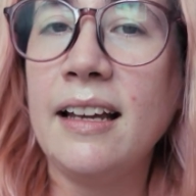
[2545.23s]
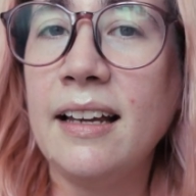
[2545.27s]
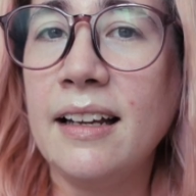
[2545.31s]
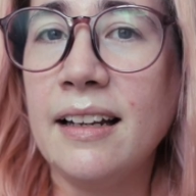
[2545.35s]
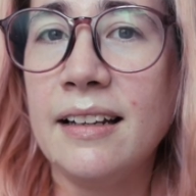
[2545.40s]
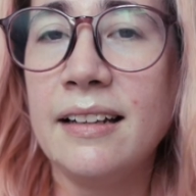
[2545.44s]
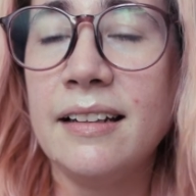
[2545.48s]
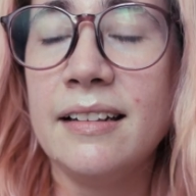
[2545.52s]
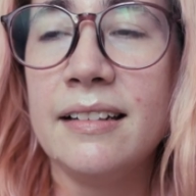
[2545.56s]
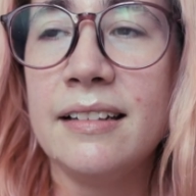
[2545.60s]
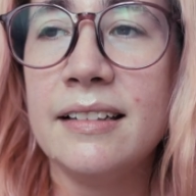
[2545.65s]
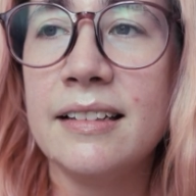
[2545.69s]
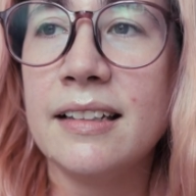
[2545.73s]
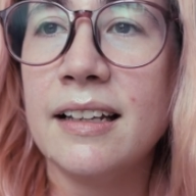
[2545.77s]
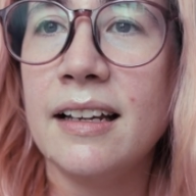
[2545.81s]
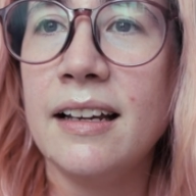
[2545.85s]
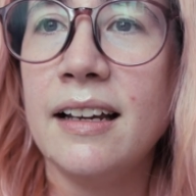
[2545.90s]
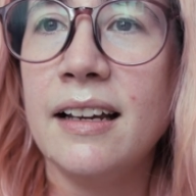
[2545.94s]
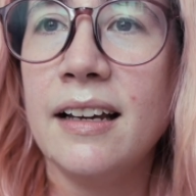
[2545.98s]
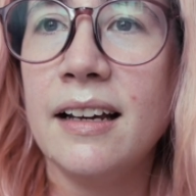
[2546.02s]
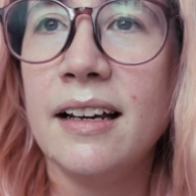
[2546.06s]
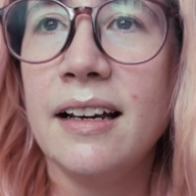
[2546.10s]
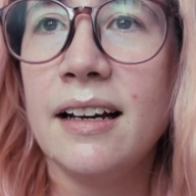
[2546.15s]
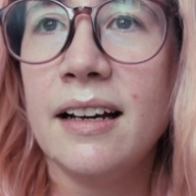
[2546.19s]
And
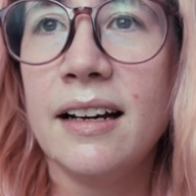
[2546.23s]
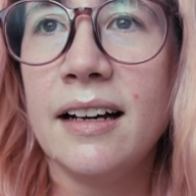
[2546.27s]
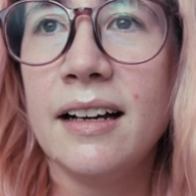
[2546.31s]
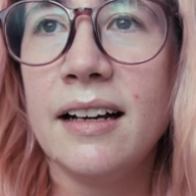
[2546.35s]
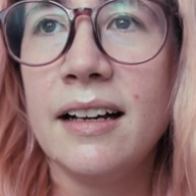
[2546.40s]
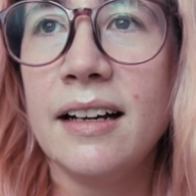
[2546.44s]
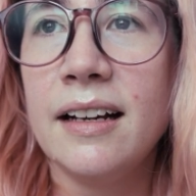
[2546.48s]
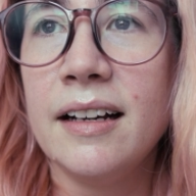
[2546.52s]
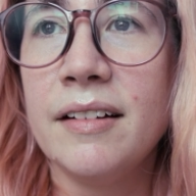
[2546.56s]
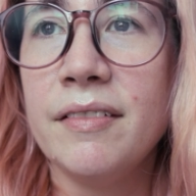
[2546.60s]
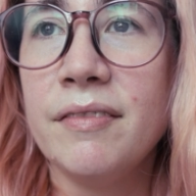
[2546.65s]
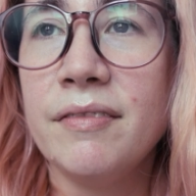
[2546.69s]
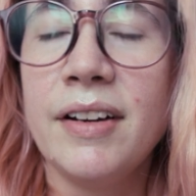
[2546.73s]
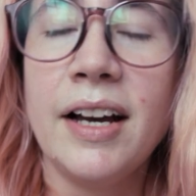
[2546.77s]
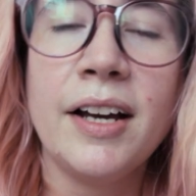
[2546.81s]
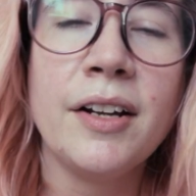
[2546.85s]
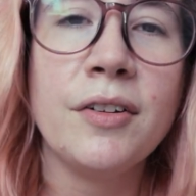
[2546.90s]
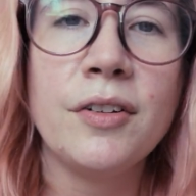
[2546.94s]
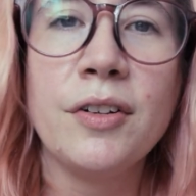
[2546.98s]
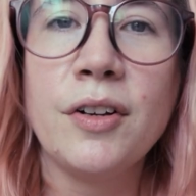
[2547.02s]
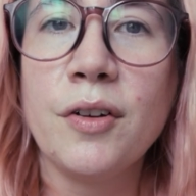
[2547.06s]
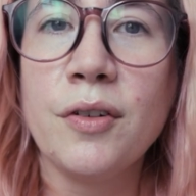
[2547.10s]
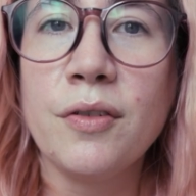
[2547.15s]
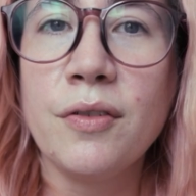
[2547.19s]

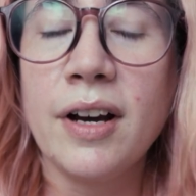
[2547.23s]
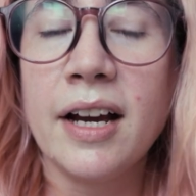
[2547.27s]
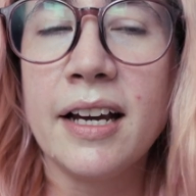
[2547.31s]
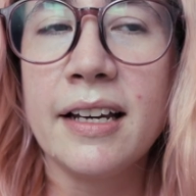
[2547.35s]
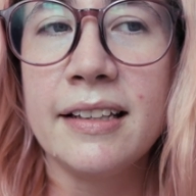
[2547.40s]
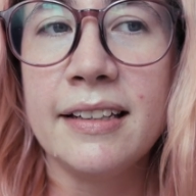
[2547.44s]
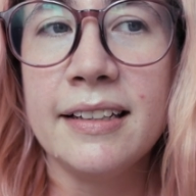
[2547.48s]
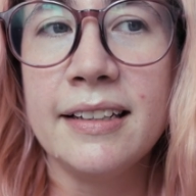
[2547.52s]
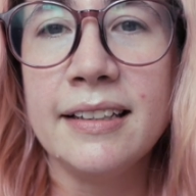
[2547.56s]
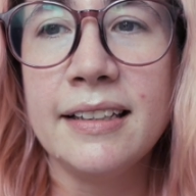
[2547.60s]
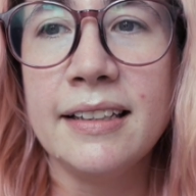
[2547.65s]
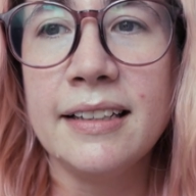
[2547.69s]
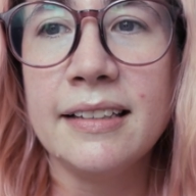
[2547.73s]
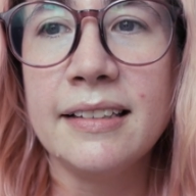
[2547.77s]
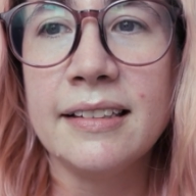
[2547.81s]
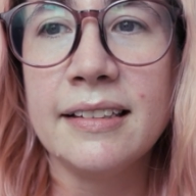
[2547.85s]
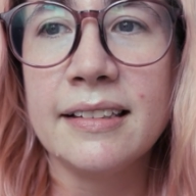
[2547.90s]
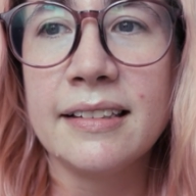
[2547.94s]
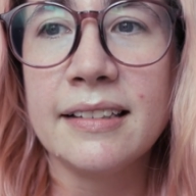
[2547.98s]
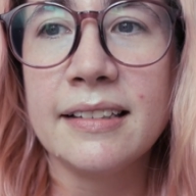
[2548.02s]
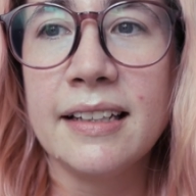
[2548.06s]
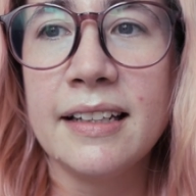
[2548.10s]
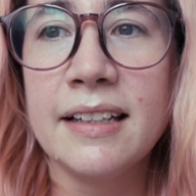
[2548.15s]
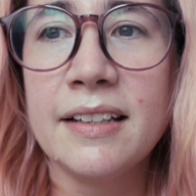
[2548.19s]
I don't know, I think
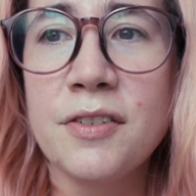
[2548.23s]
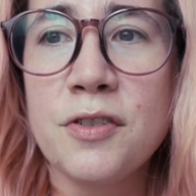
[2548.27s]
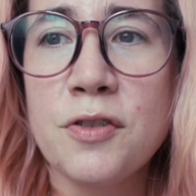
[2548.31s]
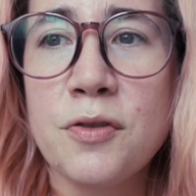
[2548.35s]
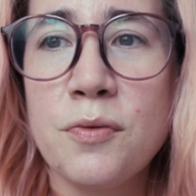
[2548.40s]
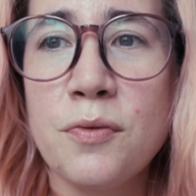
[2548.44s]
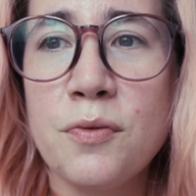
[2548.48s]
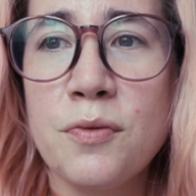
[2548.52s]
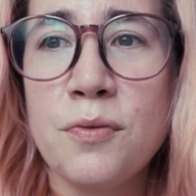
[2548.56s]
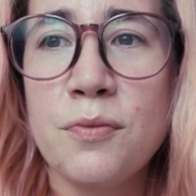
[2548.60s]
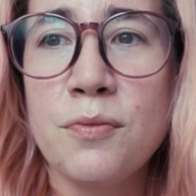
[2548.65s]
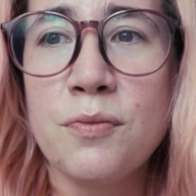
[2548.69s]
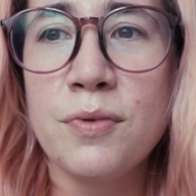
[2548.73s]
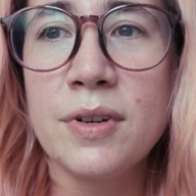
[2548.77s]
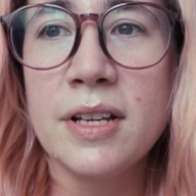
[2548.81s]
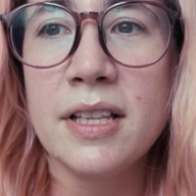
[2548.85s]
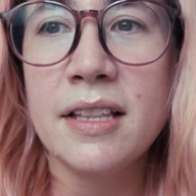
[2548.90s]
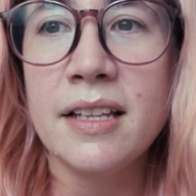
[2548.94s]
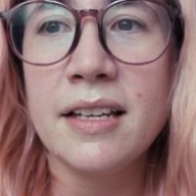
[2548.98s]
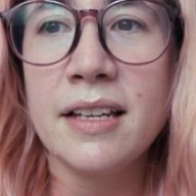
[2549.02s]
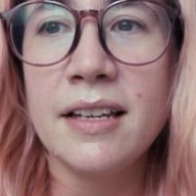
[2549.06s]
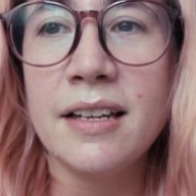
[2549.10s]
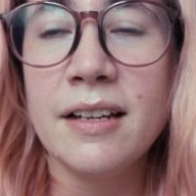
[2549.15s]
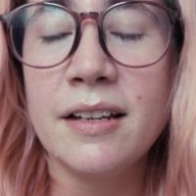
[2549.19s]
it's
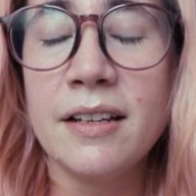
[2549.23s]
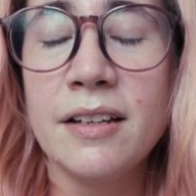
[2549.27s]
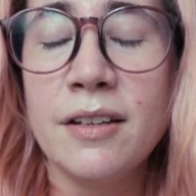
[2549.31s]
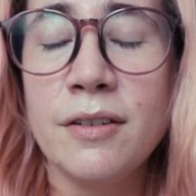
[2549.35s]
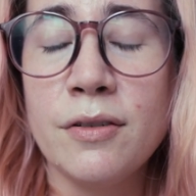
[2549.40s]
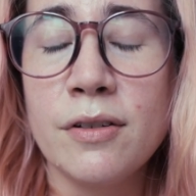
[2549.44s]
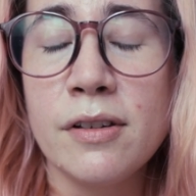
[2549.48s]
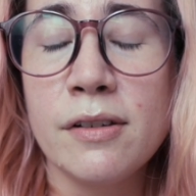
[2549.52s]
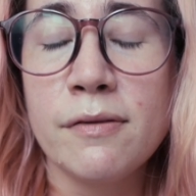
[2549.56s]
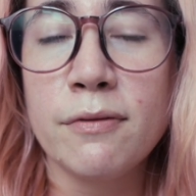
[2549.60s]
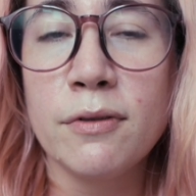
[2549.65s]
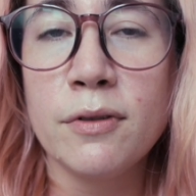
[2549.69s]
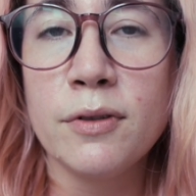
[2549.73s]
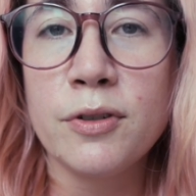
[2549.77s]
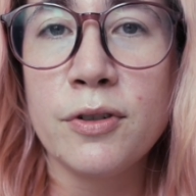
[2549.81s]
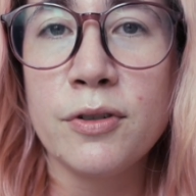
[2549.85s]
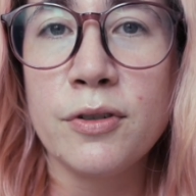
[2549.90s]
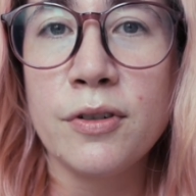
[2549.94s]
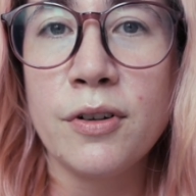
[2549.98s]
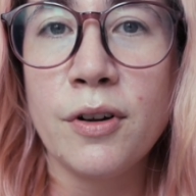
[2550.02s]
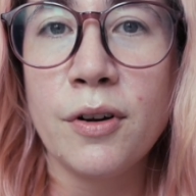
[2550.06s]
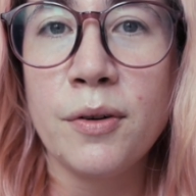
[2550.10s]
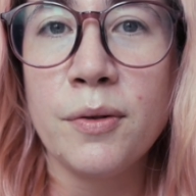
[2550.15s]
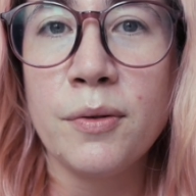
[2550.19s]
really useful
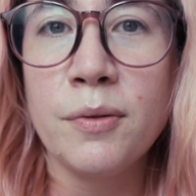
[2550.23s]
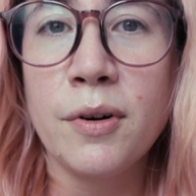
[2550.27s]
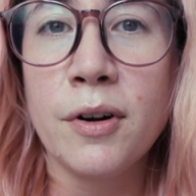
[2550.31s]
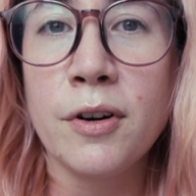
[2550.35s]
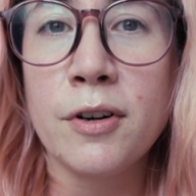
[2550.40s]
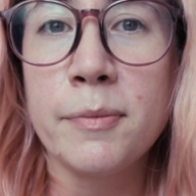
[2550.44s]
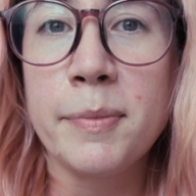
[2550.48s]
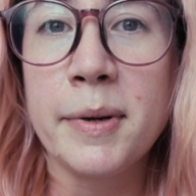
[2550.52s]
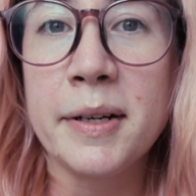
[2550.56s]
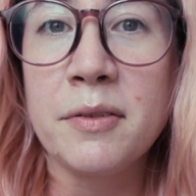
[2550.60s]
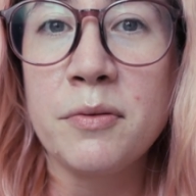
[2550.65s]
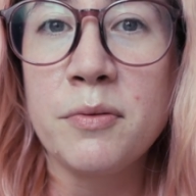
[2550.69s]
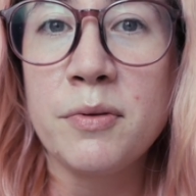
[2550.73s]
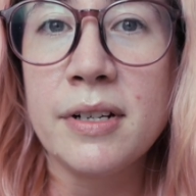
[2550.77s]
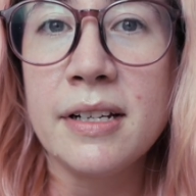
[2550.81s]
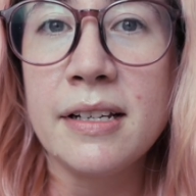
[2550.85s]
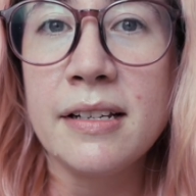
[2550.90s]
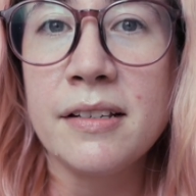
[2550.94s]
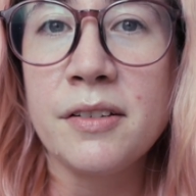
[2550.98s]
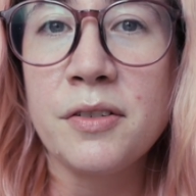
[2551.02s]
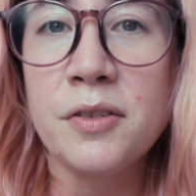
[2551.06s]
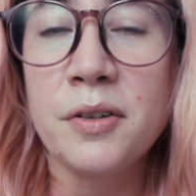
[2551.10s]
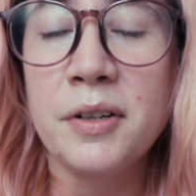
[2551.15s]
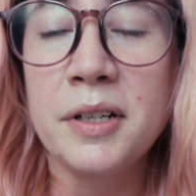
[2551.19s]
to know our
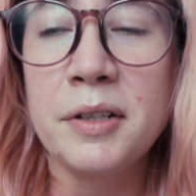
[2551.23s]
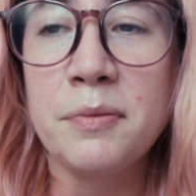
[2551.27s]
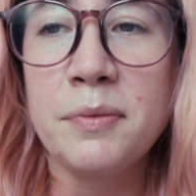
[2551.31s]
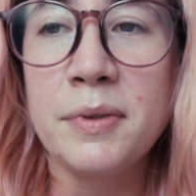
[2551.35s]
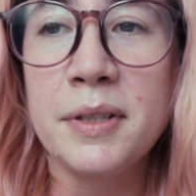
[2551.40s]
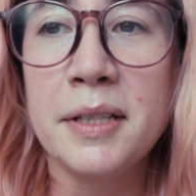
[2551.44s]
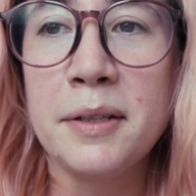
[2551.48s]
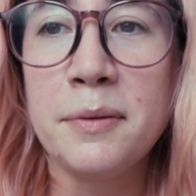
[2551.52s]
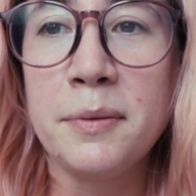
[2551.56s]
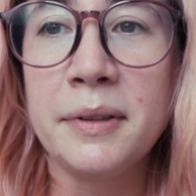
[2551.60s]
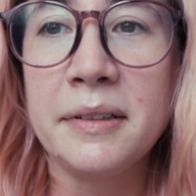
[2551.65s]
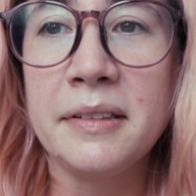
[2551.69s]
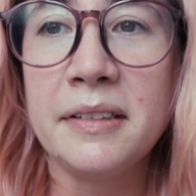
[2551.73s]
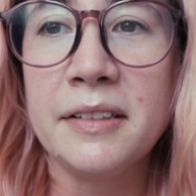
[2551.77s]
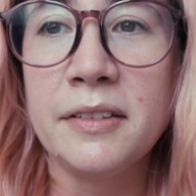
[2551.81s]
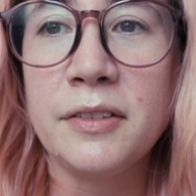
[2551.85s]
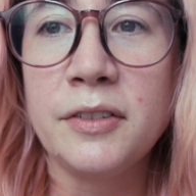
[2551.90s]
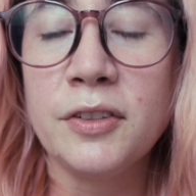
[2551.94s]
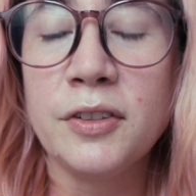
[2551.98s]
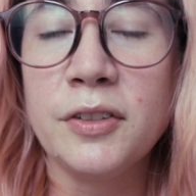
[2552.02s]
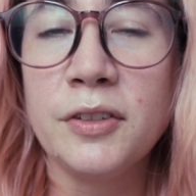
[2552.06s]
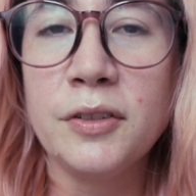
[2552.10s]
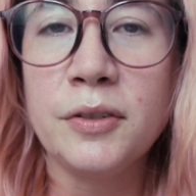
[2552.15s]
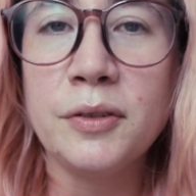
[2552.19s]
boundaries. So I really
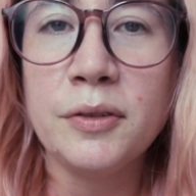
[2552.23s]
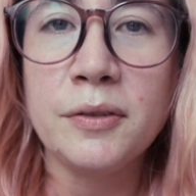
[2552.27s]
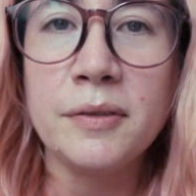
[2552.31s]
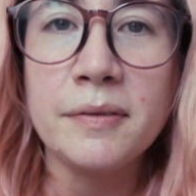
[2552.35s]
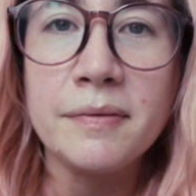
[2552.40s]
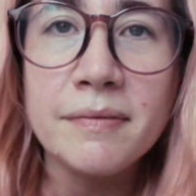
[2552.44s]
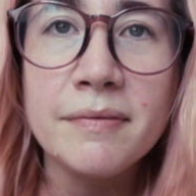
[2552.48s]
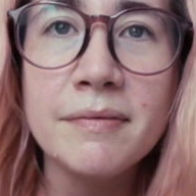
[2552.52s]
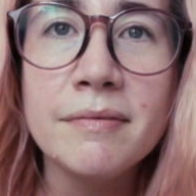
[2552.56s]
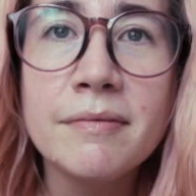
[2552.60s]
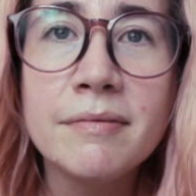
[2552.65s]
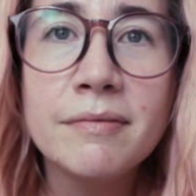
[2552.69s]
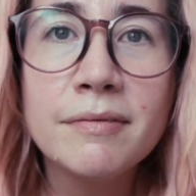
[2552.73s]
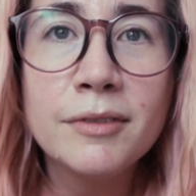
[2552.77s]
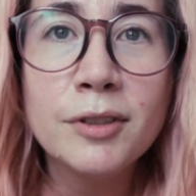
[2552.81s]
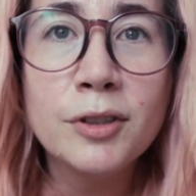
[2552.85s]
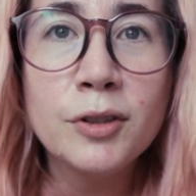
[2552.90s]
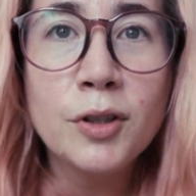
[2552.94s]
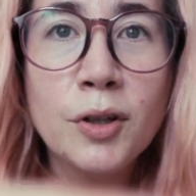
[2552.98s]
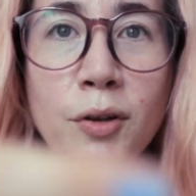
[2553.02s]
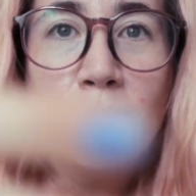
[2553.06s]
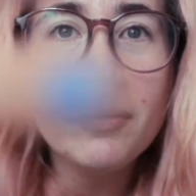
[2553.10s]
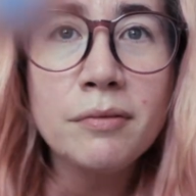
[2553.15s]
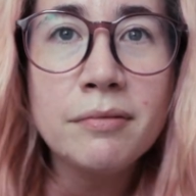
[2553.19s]
wanted to,
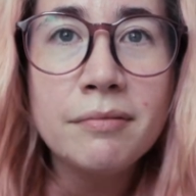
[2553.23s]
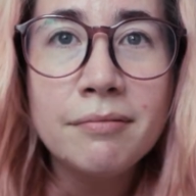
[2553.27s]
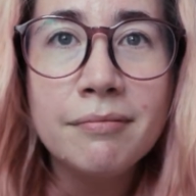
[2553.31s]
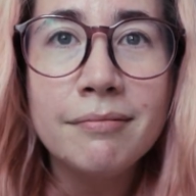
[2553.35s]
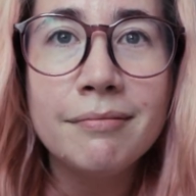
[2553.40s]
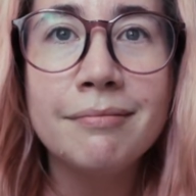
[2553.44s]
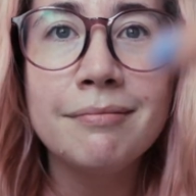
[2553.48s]
you know,